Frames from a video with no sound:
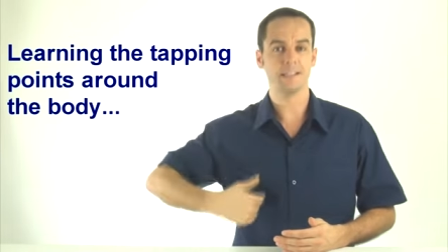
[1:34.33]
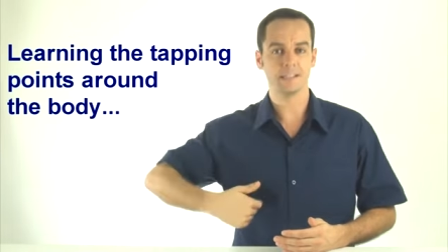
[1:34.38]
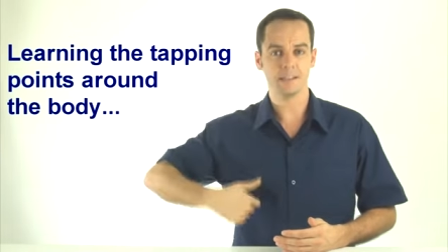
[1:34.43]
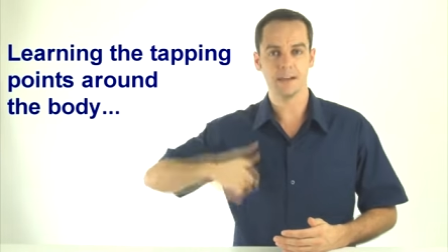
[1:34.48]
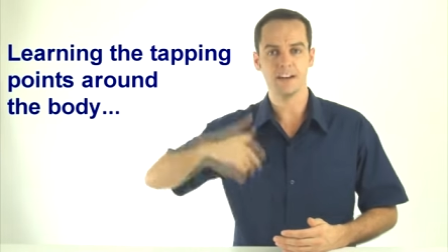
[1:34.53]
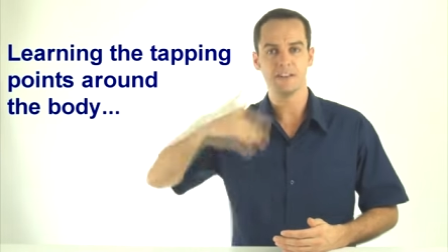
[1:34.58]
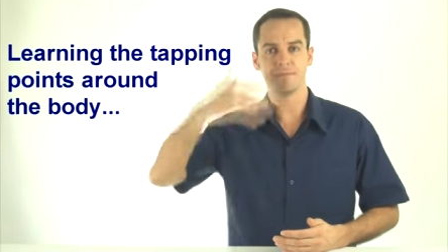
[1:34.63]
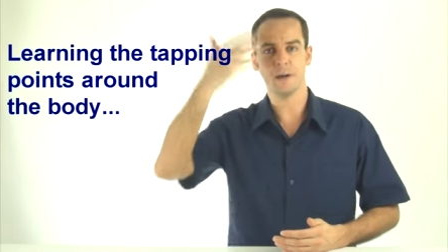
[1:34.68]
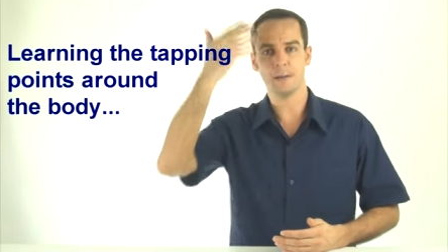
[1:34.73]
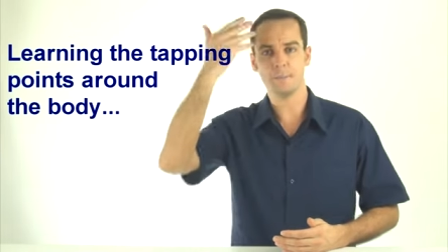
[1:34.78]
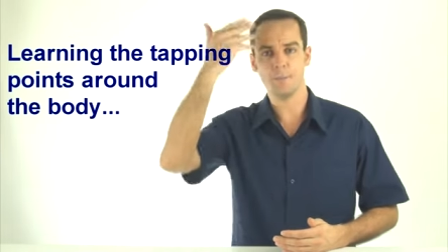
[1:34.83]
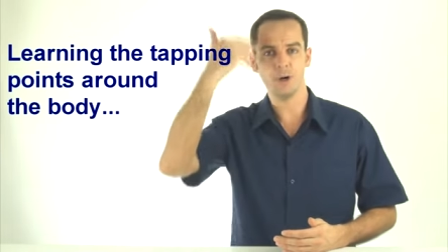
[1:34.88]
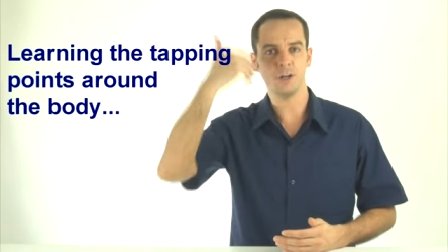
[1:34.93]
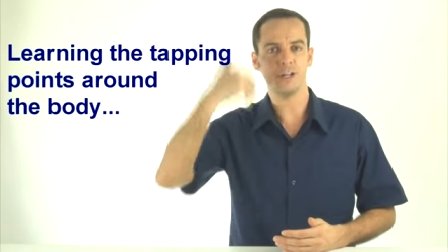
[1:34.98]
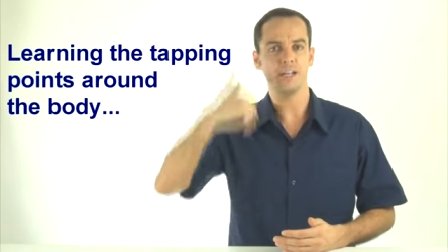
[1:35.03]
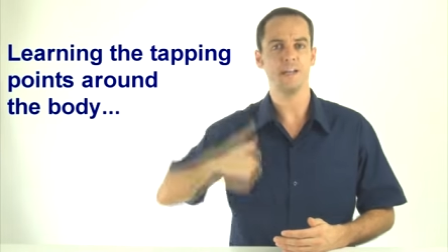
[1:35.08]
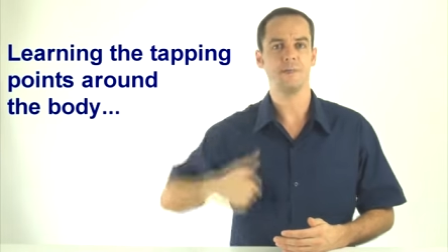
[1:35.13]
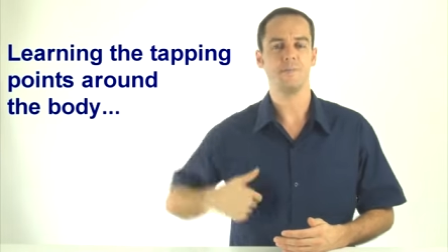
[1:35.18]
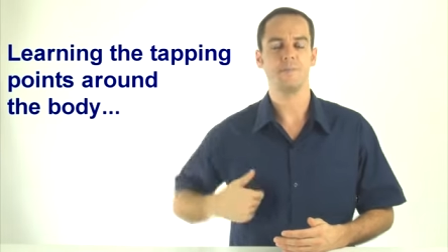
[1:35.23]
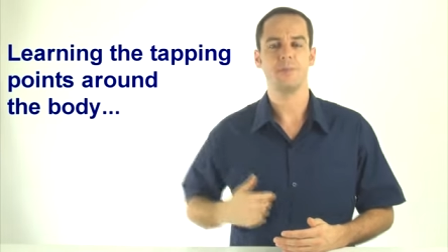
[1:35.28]
side of my
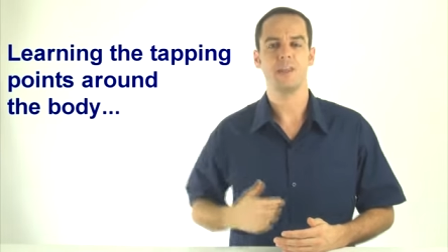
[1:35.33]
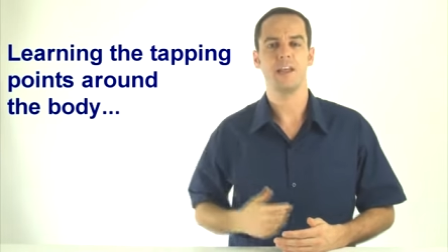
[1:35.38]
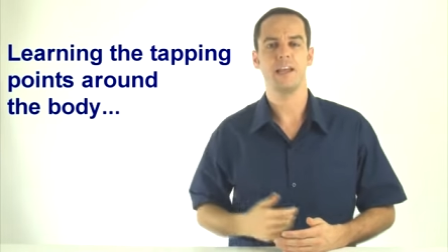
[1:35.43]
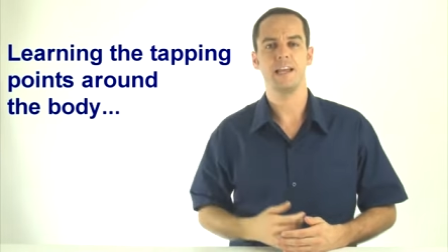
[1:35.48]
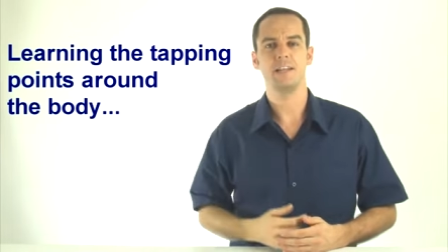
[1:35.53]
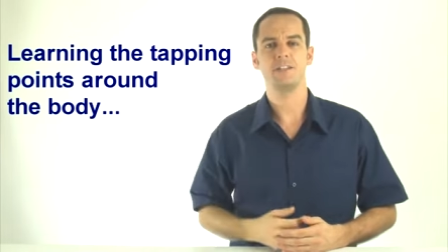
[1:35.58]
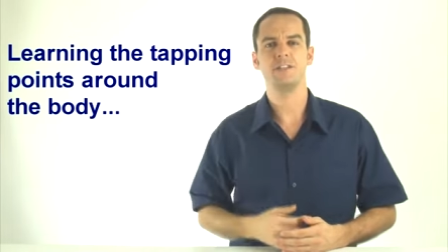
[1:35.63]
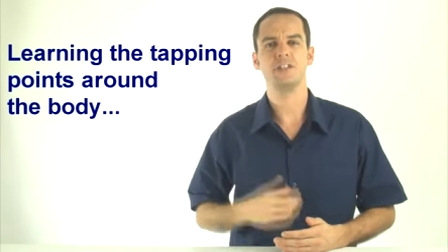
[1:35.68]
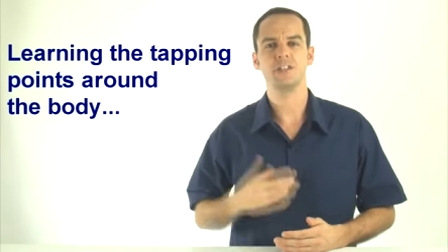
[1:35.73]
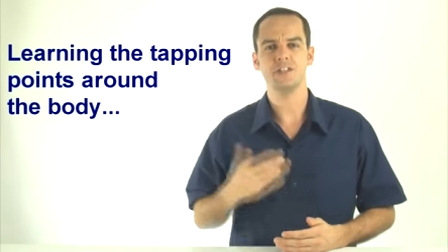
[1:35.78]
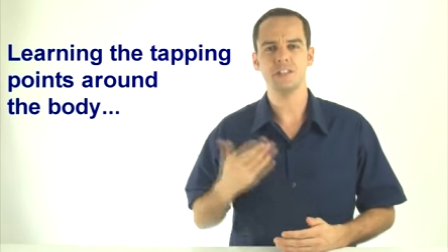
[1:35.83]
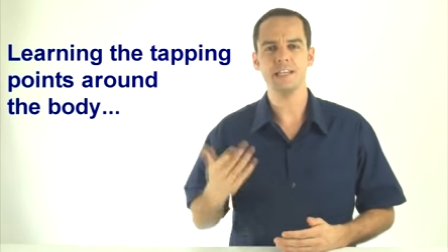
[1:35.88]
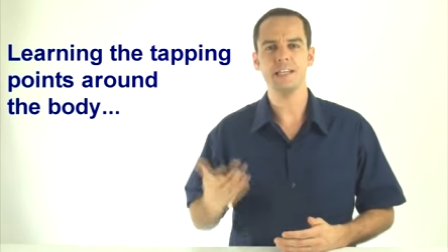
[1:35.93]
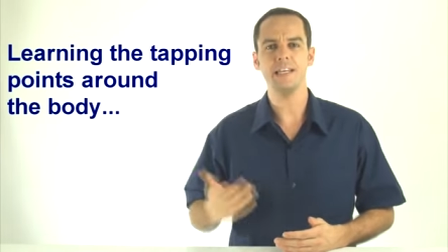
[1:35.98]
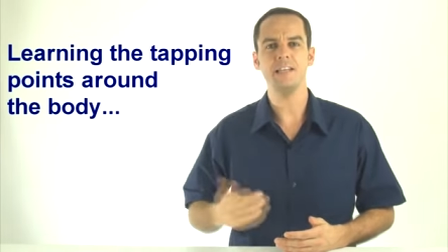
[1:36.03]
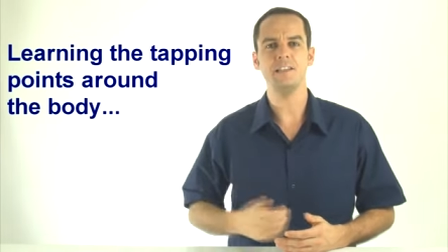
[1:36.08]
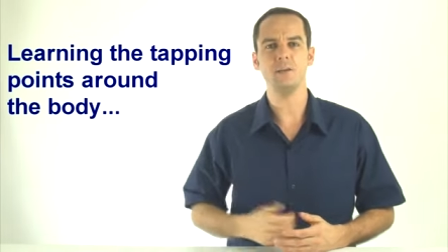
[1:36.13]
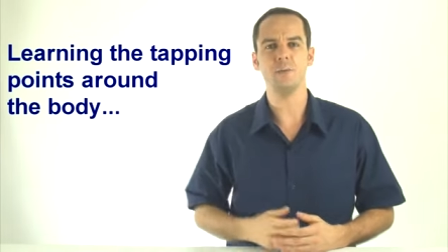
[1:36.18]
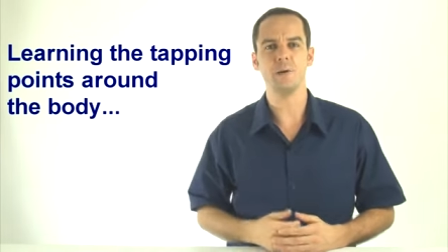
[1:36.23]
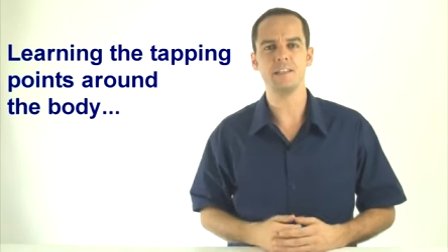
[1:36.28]
body. It's just an
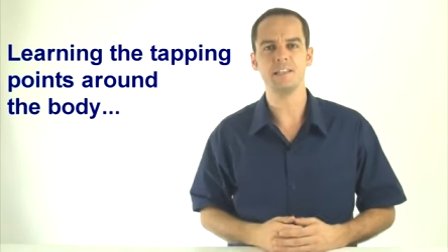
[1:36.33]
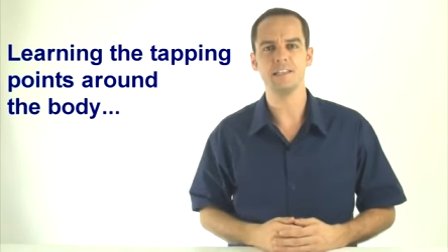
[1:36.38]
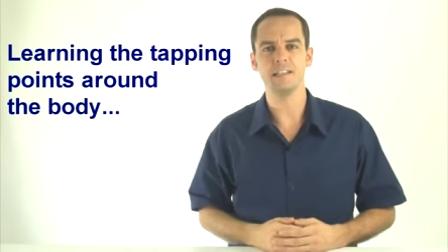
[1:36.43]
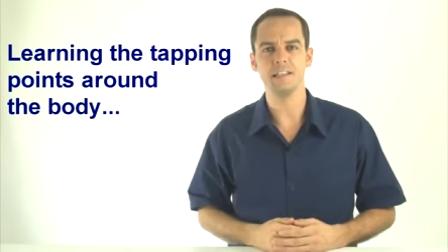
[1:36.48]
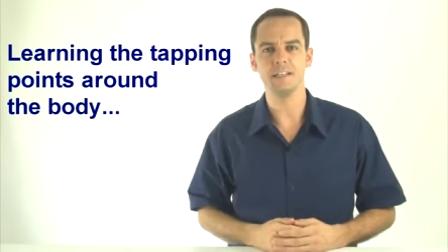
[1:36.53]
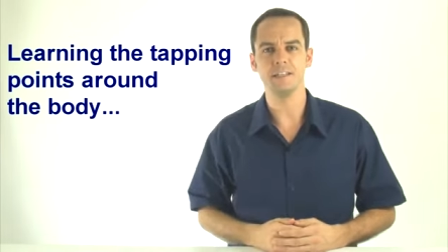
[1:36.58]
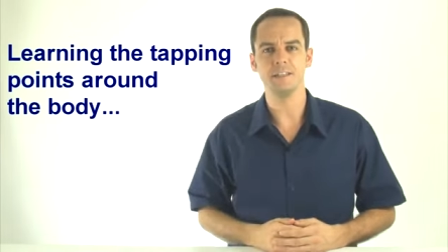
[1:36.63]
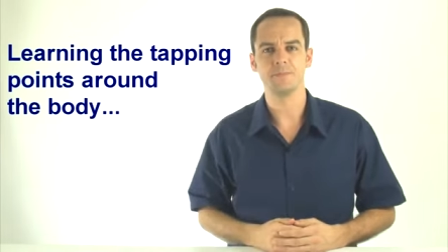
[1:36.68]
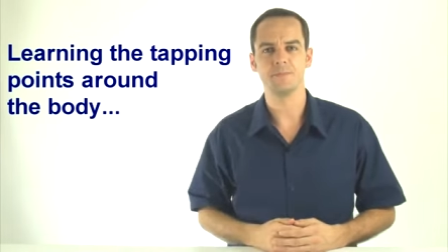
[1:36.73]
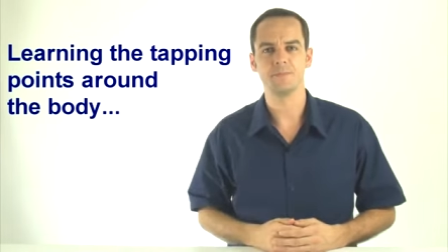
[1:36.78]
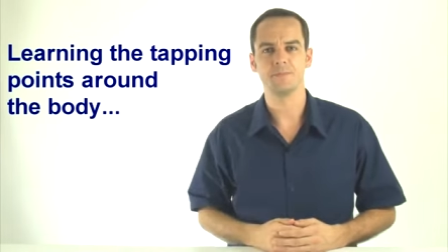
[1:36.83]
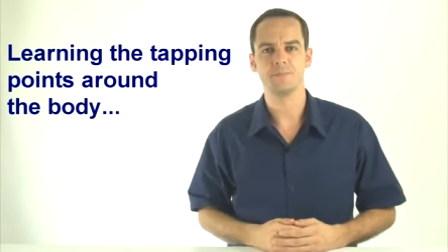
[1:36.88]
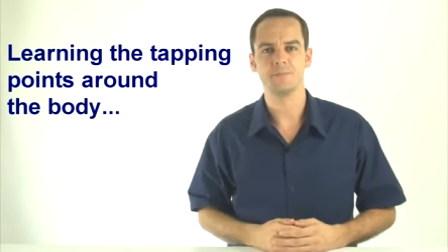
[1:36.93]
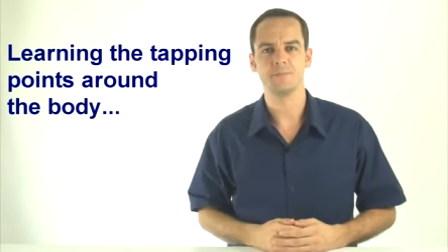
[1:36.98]
easy way to learn.